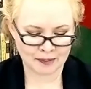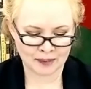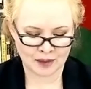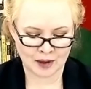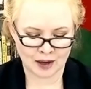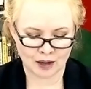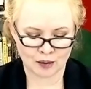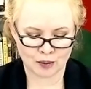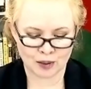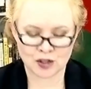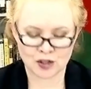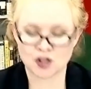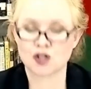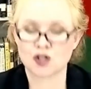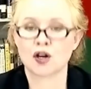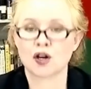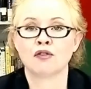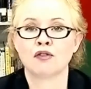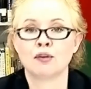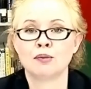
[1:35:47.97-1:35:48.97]
a registrar
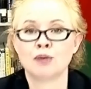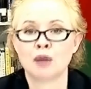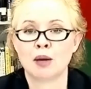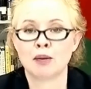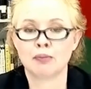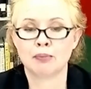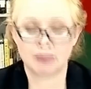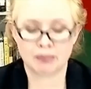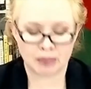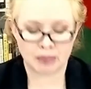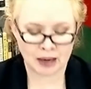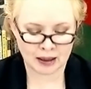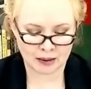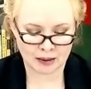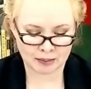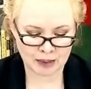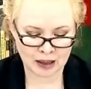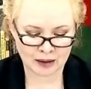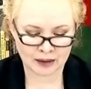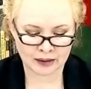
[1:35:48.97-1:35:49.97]
from
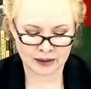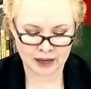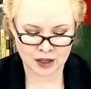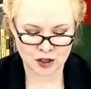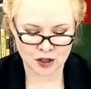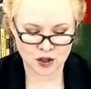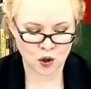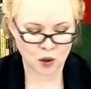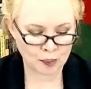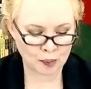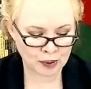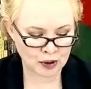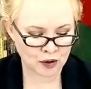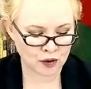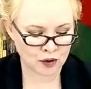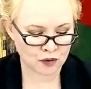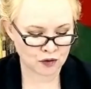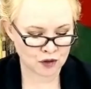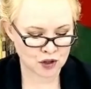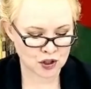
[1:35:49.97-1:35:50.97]
Bangladesh Open
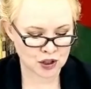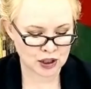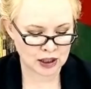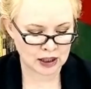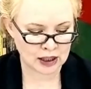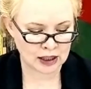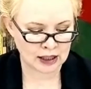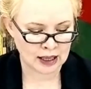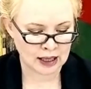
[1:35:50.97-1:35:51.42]
University,